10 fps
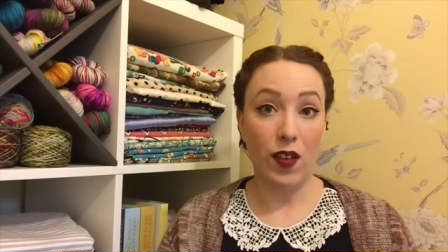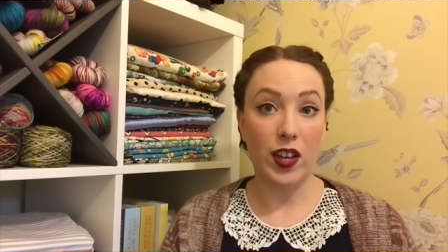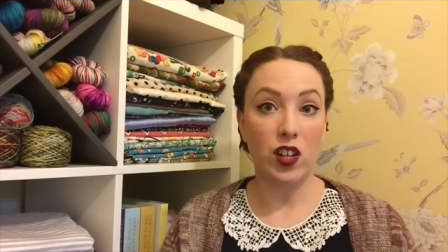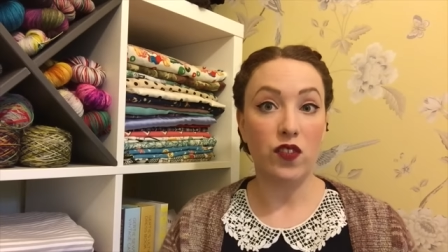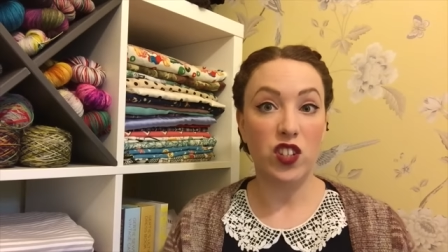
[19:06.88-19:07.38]
If I
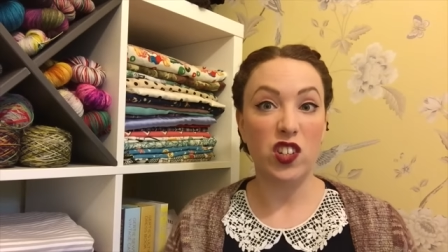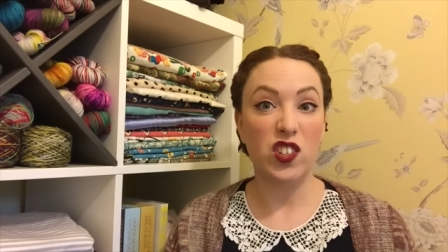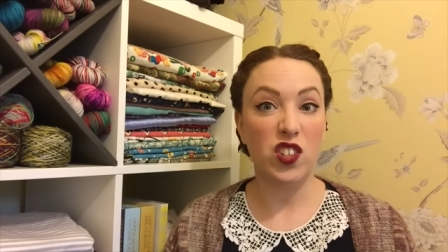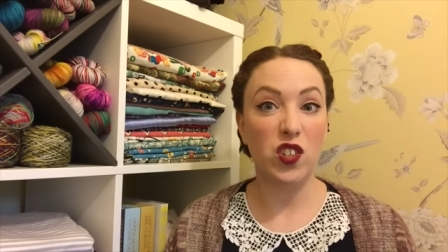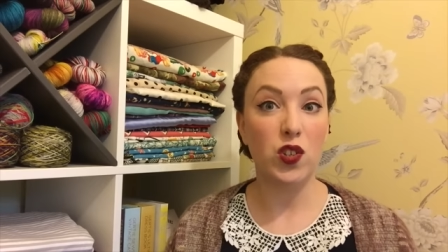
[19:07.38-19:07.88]
could have
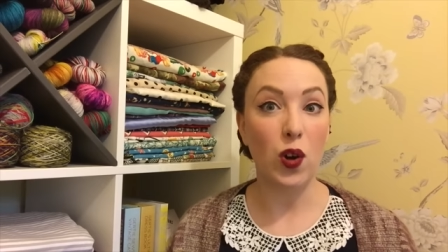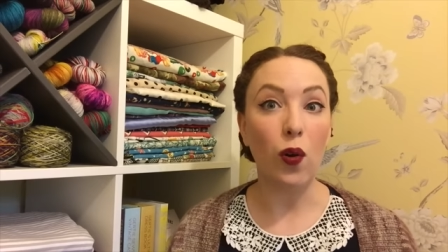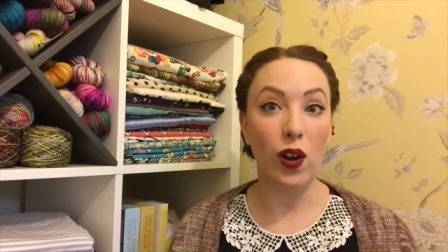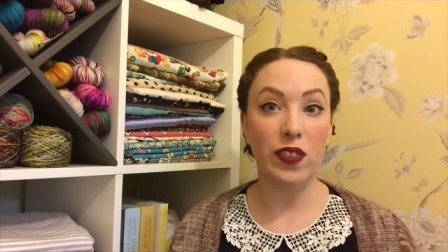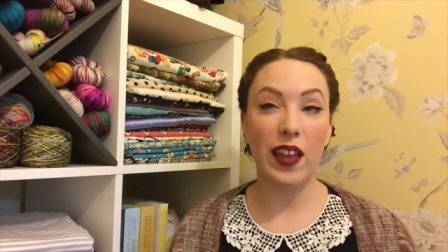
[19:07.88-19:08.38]
just
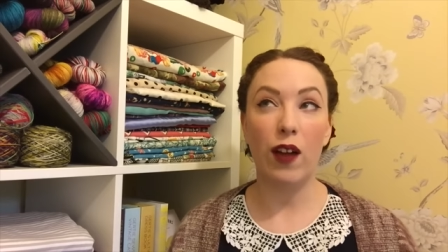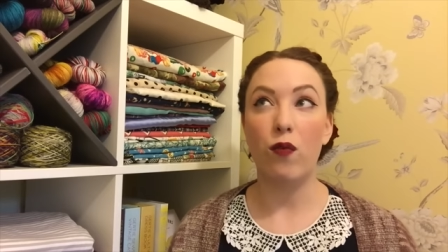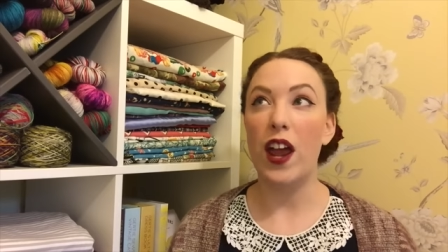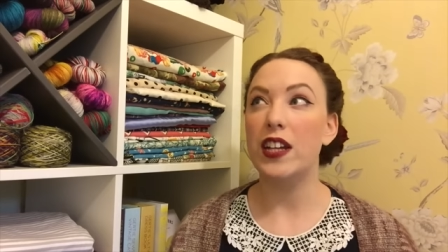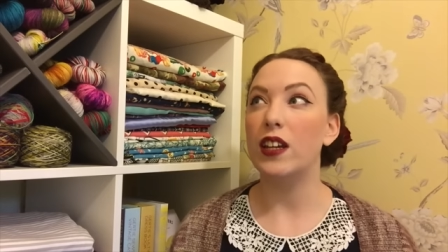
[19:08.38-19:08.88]
stolen that
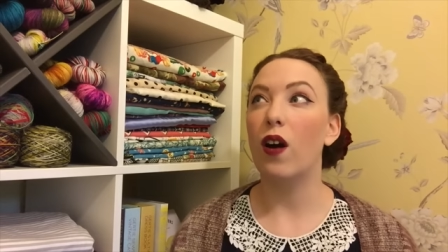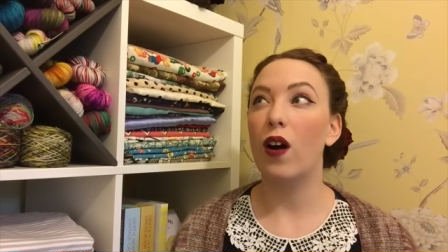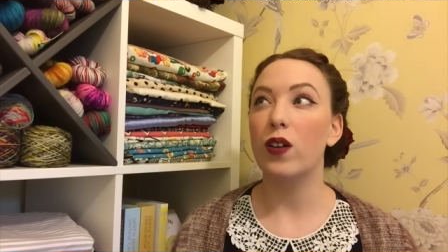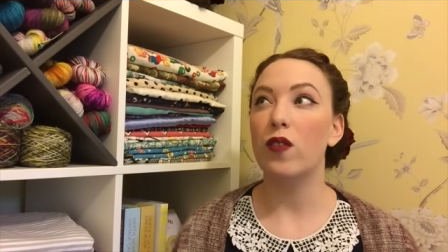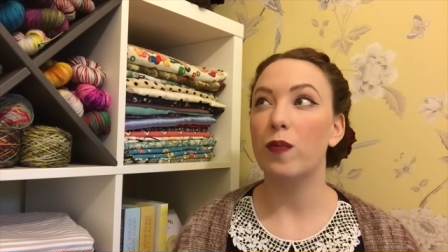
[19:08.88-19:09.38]
red
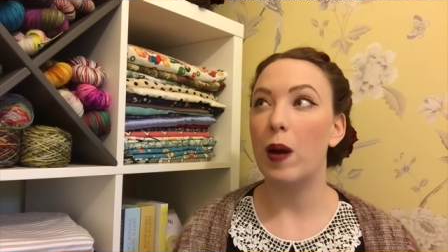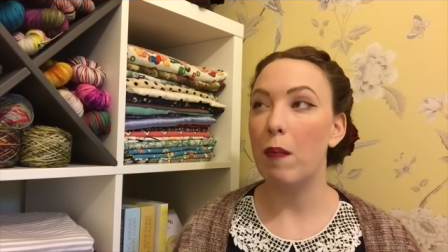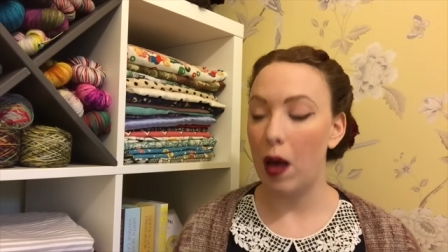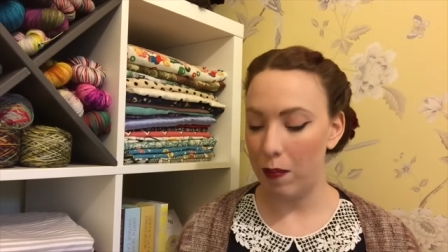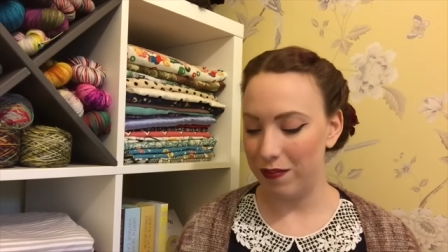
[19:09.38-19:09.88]
yarn off my
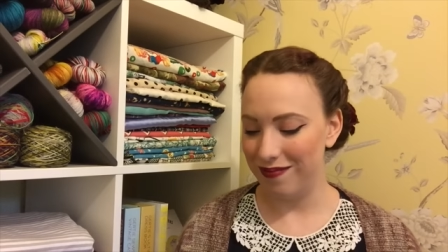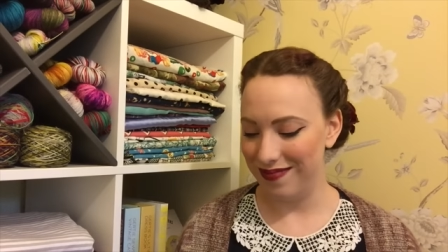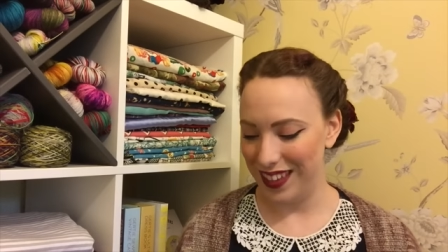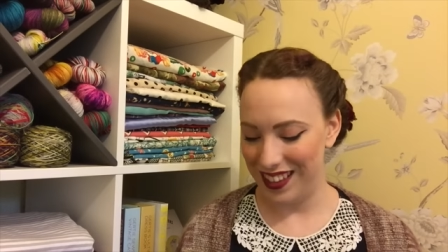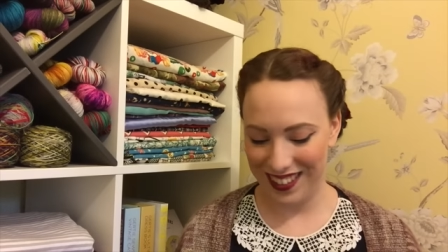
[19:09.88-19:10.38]
mum,
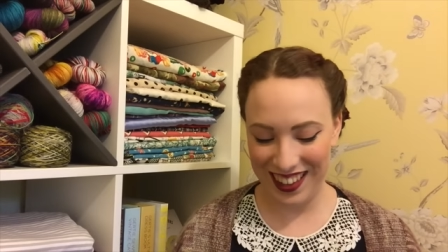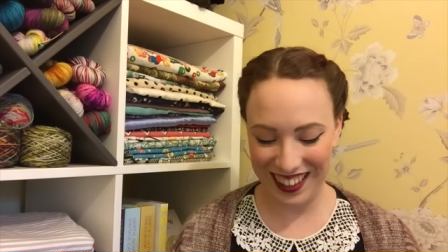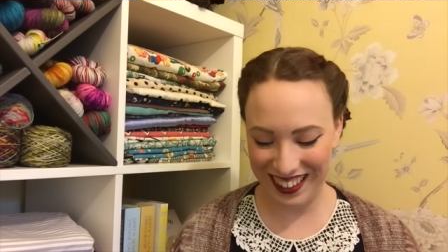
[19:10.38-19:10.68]
but...